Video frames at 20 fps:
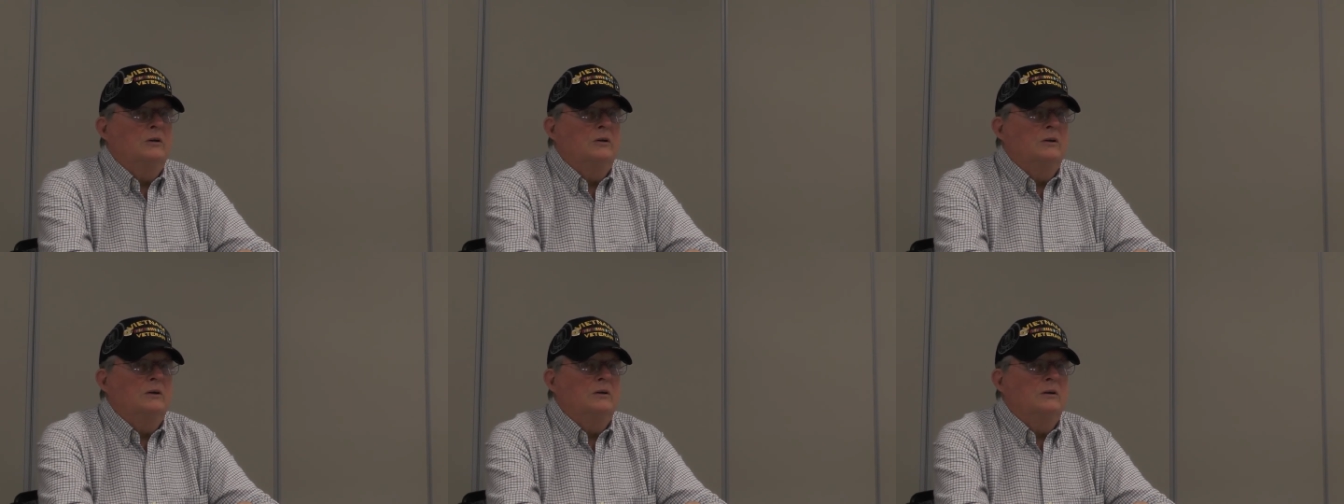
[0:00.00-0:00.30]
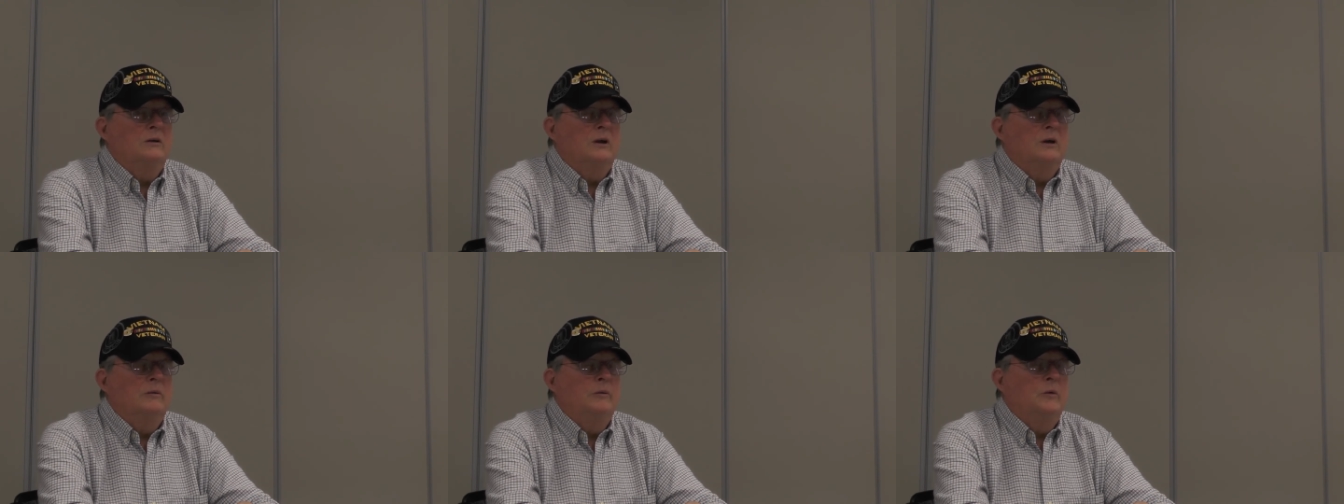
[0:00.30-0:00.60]
and
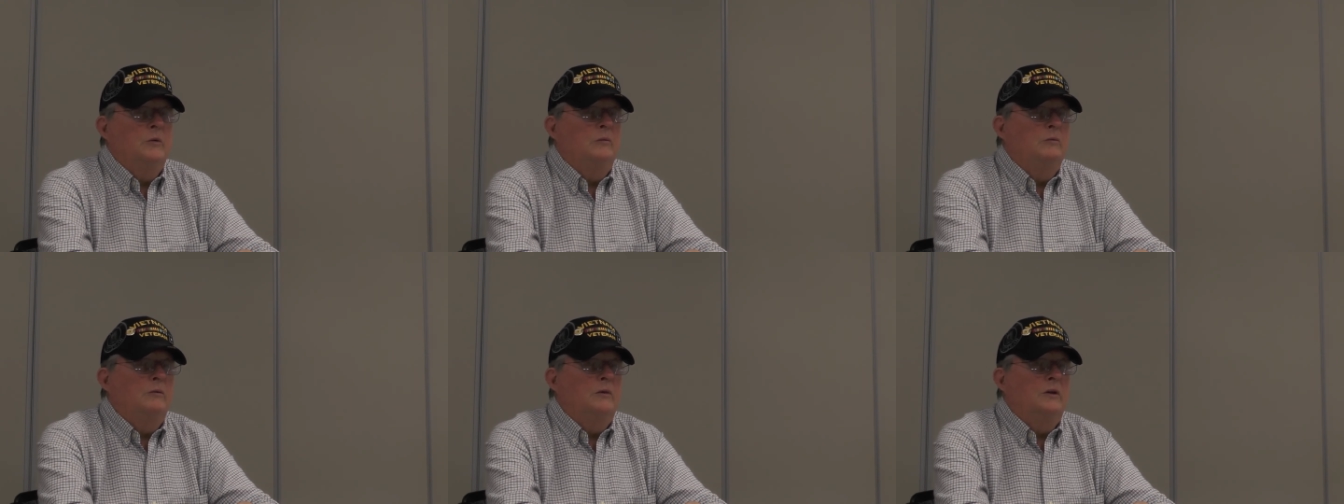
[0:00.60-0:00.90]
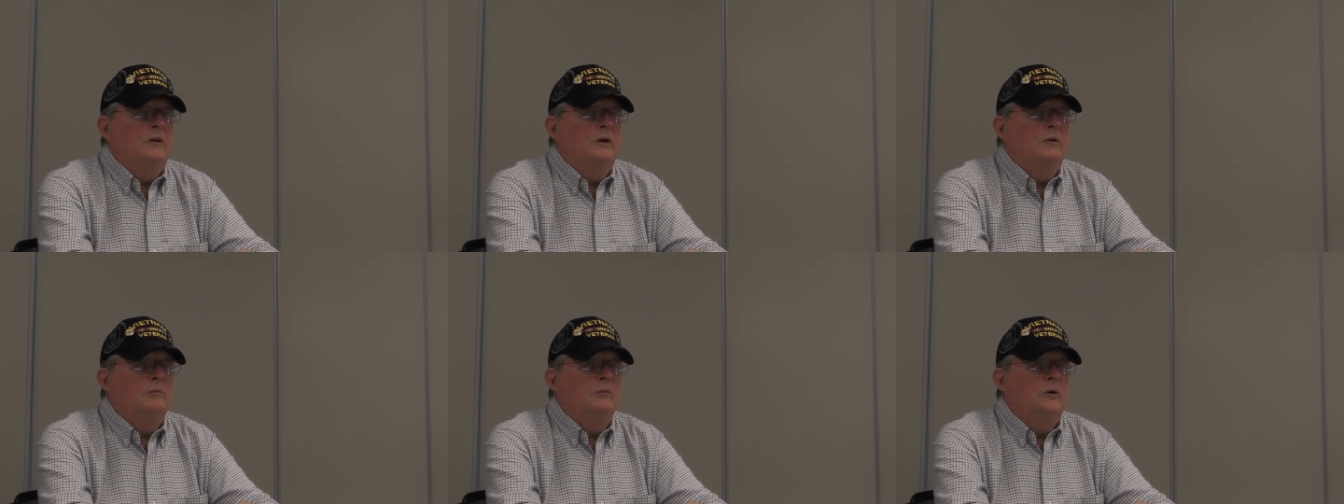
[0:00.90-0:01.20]
I'm in
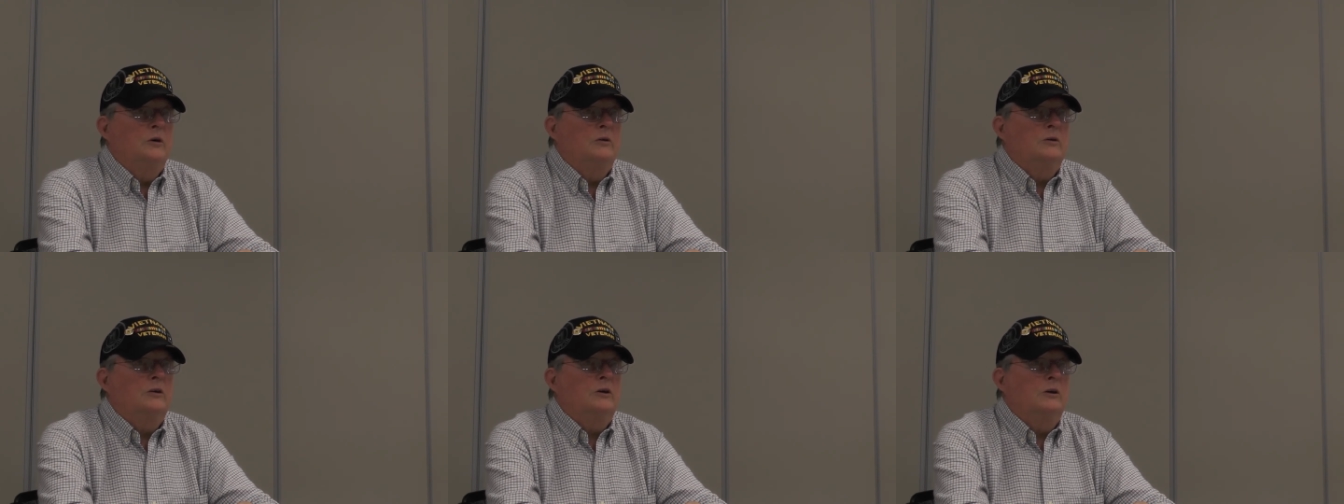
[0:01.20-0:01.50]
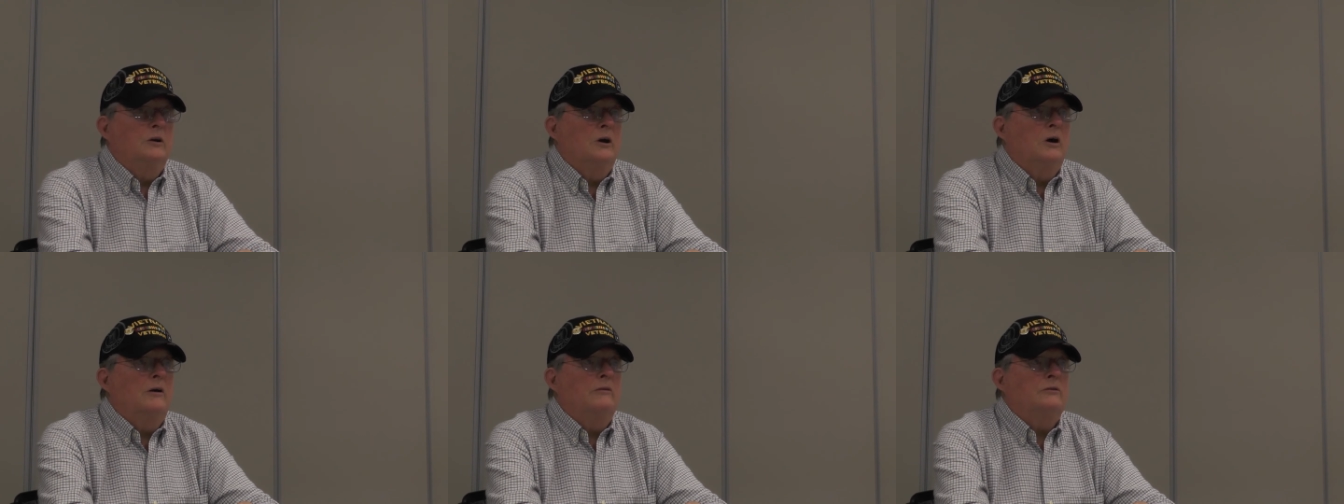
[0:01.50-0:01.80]
the
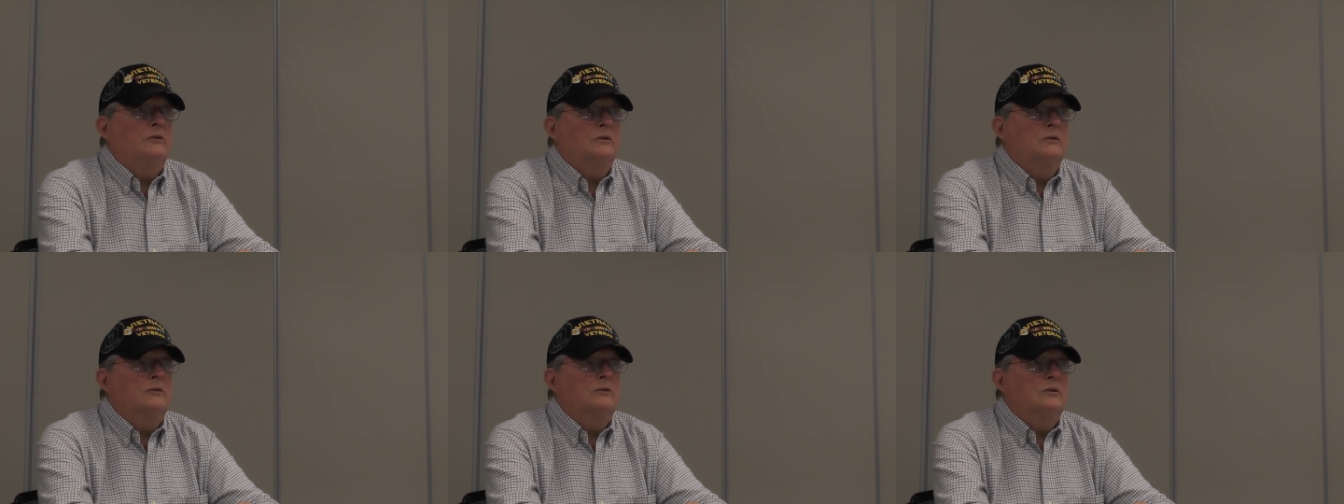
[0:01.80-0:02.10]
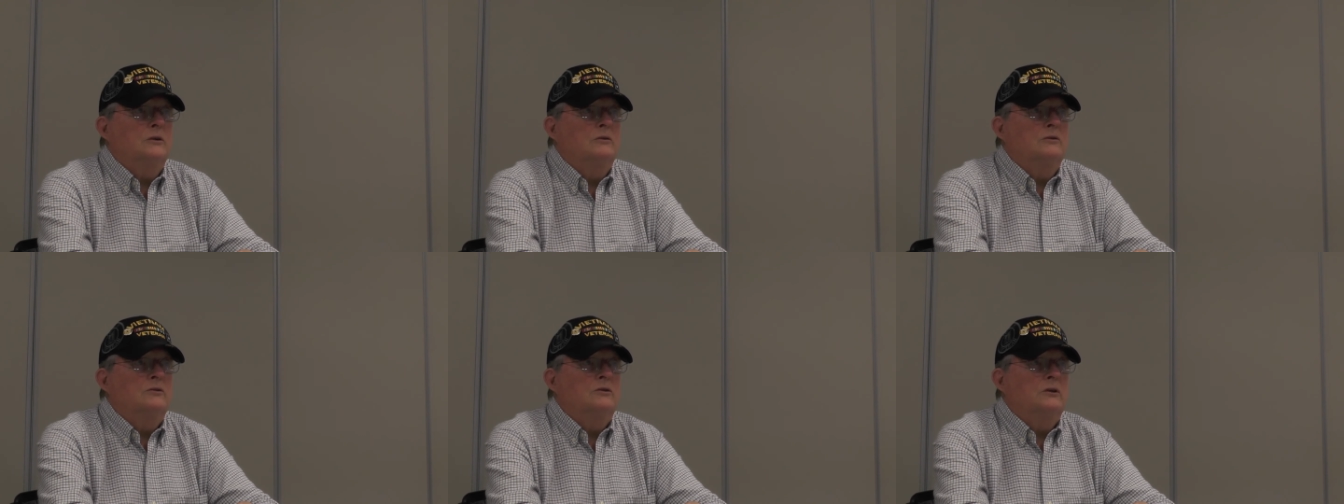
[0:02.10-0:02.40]
Military Officers
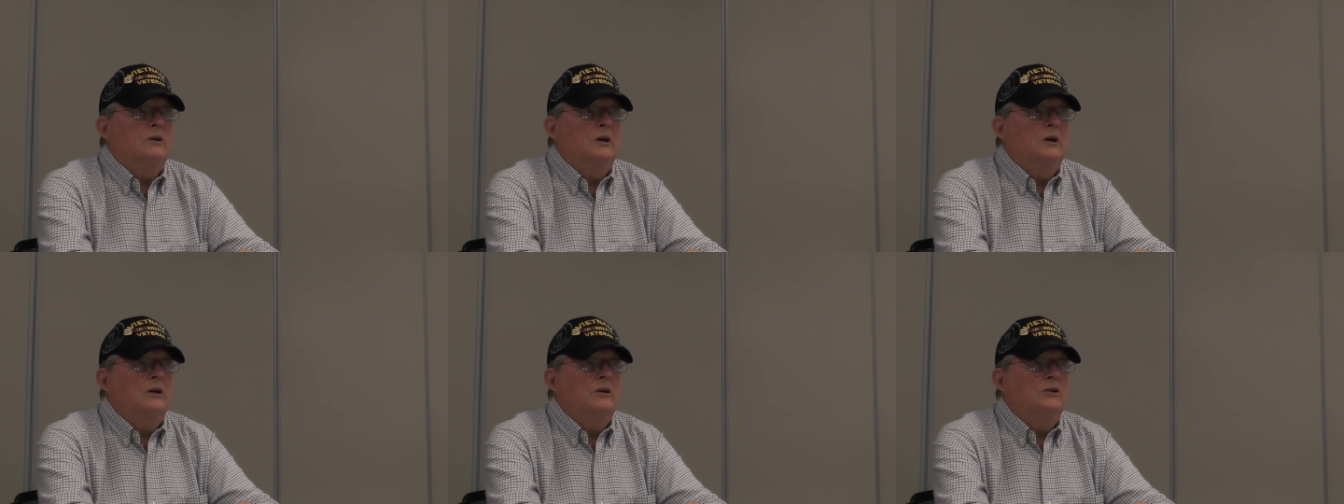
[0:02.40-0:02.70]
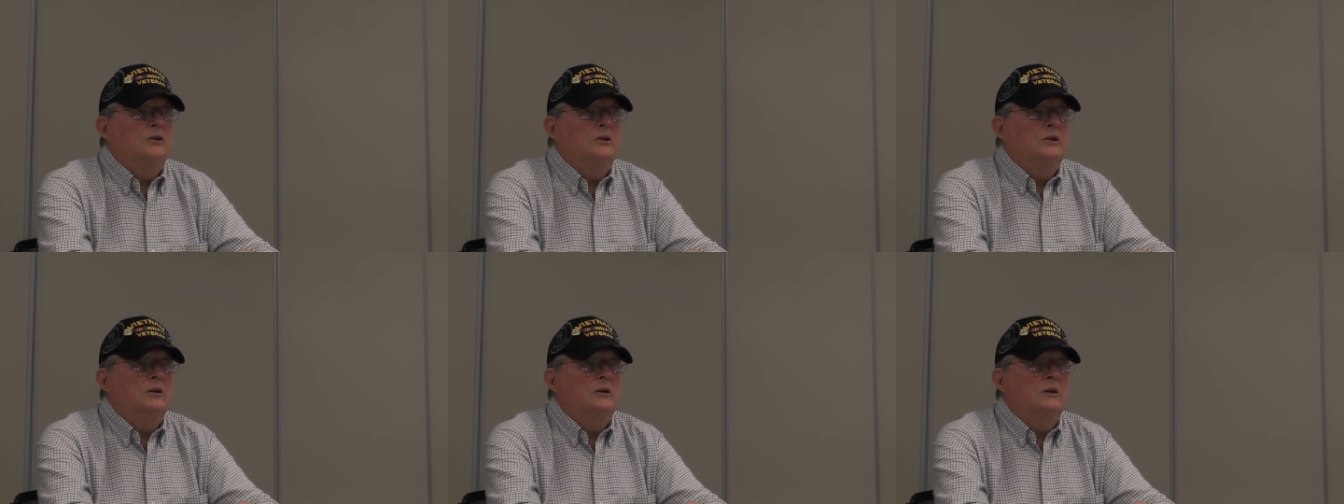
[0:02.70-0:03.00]

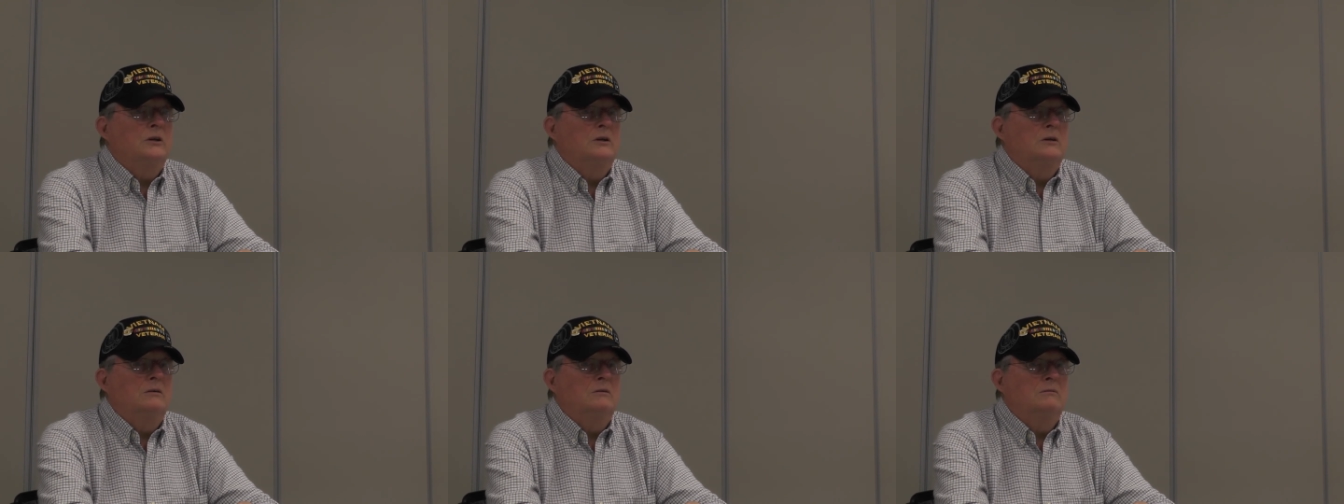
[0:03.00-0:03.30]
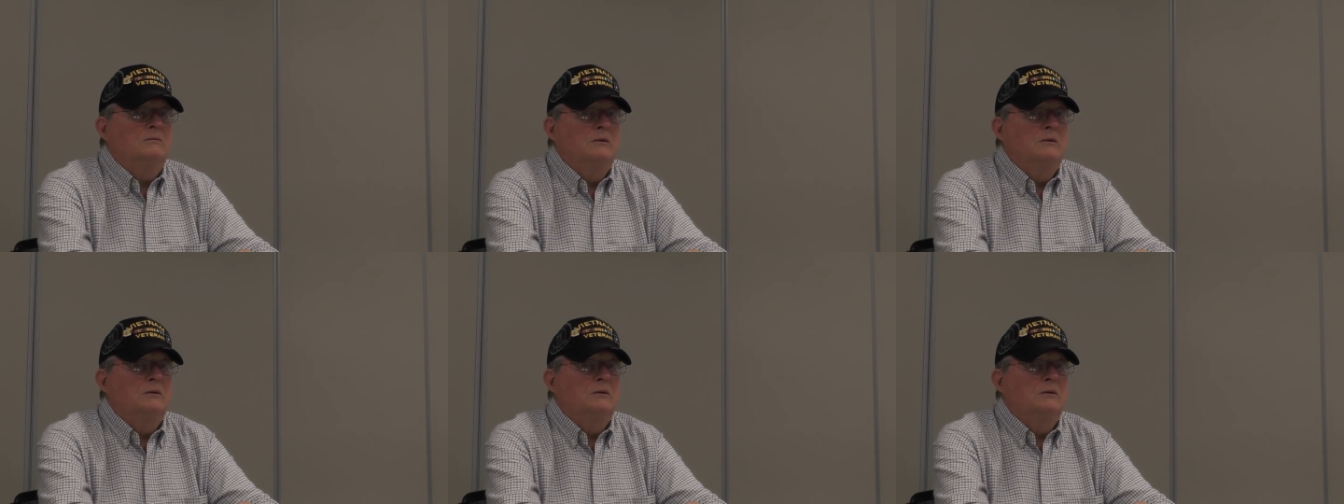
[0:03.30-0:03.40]
Association, and